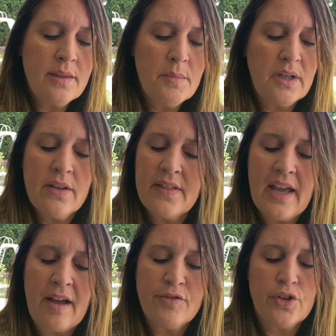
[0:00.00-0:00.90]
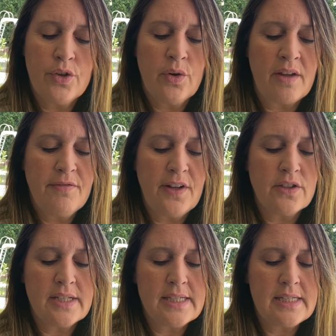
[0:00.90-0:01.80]
in the middle of the afternoon, I
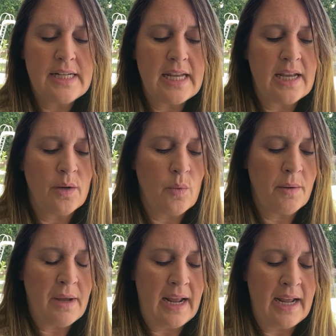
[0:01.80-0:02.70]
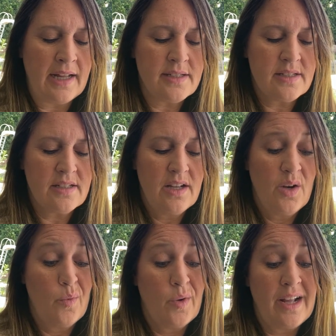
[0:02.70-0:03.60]
felt a stinging in one of my hands.
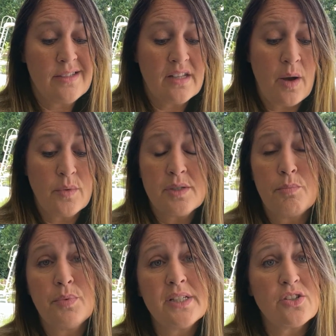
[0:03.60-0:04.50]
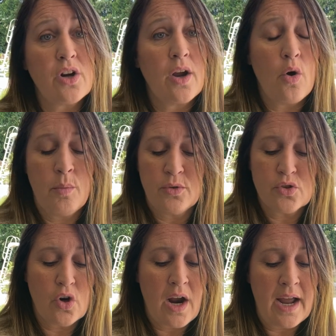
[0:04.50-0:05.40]
When I saw it was a blister, I
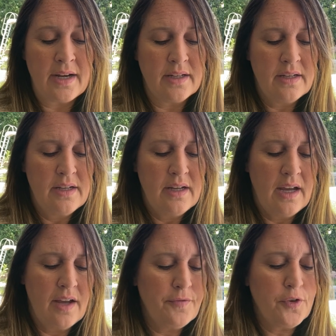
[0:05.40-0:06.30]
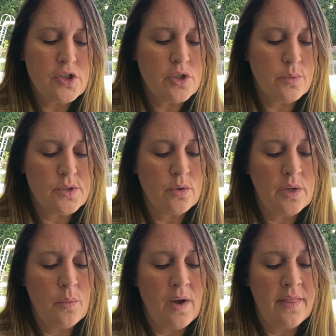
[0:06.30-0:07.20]
almost cried. At first there was
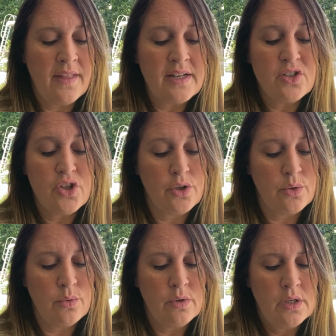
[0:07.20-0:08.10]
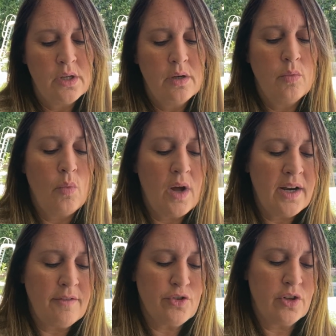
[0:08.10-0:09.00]
only one, then 2. One
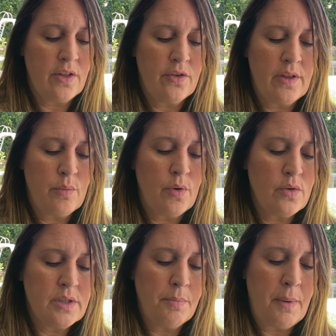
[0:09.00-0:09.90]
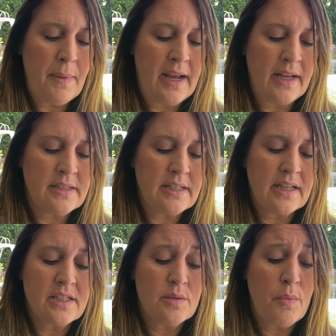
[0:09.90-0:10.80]
after another, they rose up on my hands
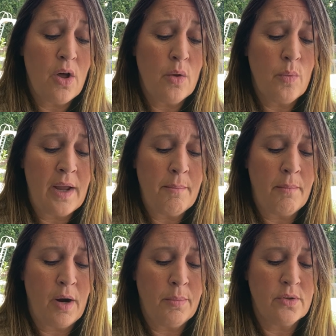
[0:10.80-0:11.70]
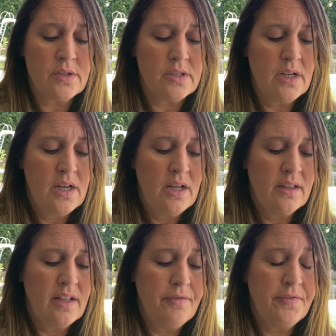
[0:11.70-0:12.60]
like small white marbles.
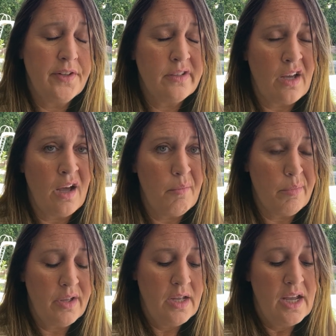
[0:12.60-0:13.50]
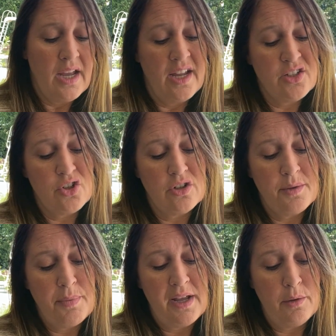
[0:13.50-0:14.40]
They filled up and turned
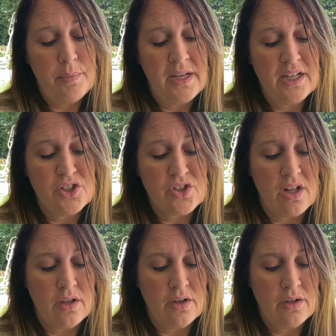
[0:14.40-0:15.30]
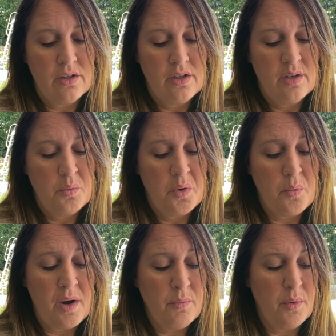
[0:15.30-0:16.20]
a pale pinkish color. When
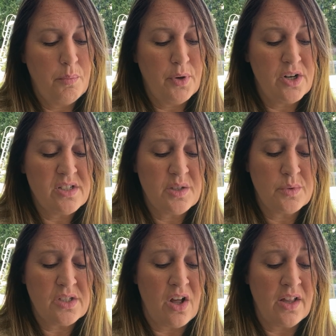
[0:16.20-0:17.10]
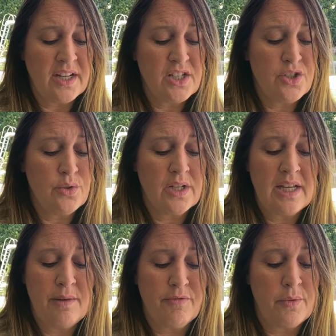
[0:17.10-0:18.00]
one would burst, it was all I could do to
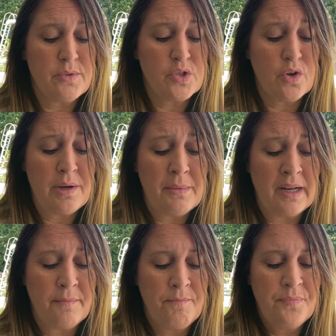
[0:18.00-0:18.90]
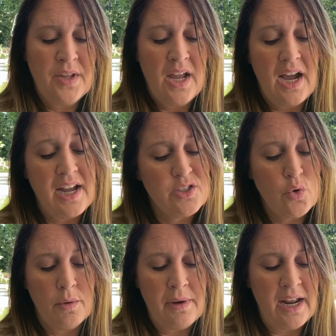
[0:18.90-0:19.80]
keep from screaming. I
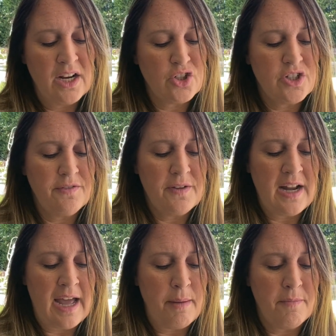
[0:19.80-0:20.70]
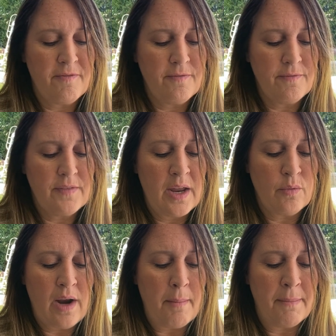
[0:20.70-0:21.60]
tore my handkerchief in half
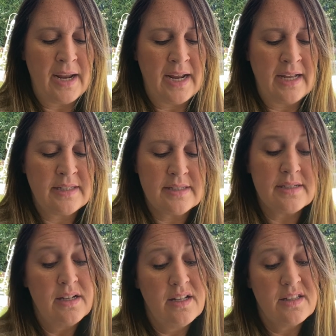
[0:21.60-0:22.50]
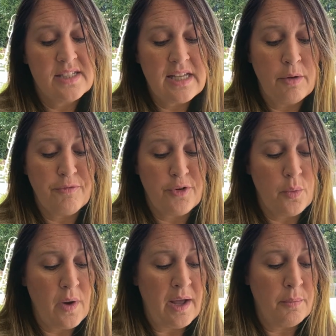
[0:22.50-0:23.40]
and wrapped my hands. This helped for a
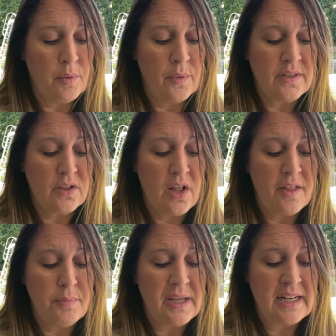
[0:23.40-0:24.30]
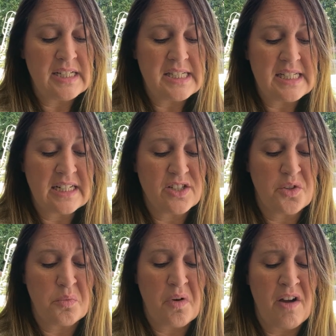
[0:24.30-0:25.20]
while, but when the cloth began to stick to
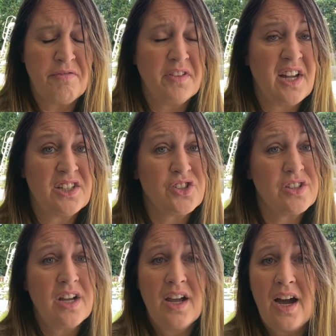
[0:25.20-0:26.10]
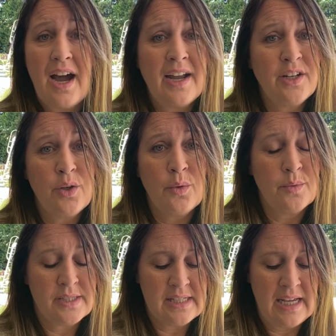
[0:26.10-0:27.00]
the raw flesh, I knew it
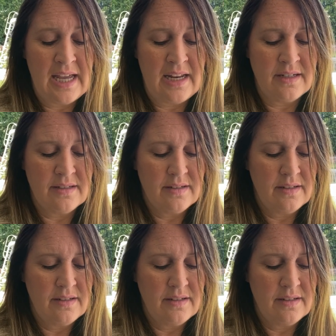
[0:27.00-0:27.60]
was the end.